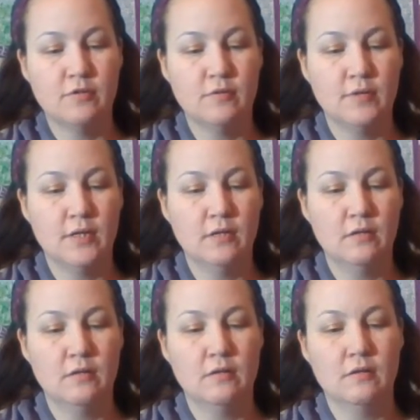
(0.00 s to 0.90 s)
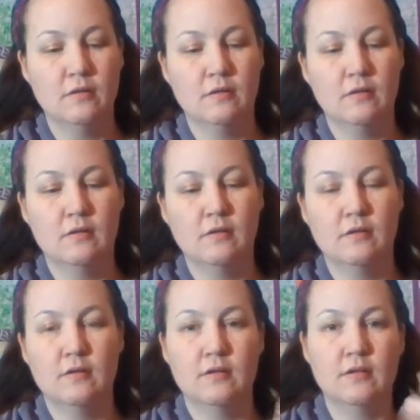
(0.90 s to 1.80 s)
is putting my
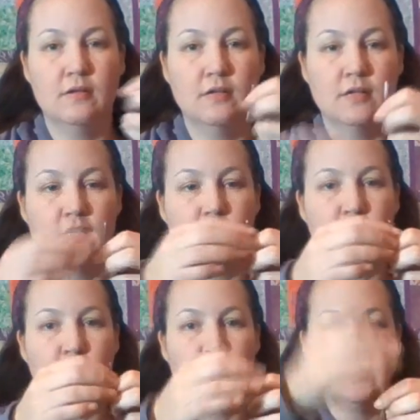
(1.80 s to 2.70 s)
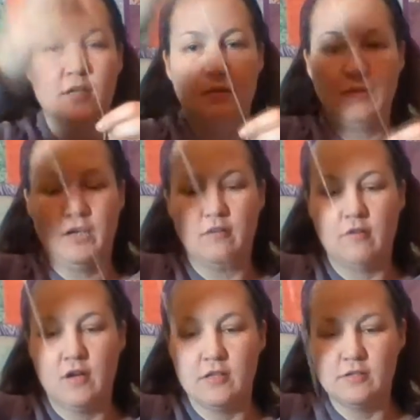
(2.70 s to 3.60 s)
cross on. And then
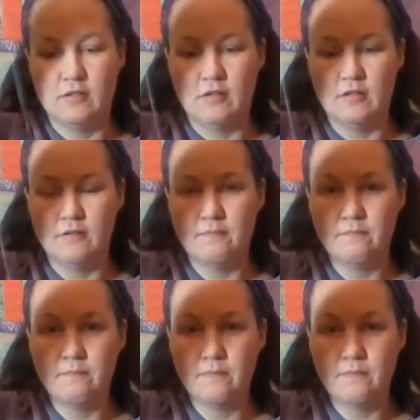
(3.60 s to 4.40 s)
I'm going to put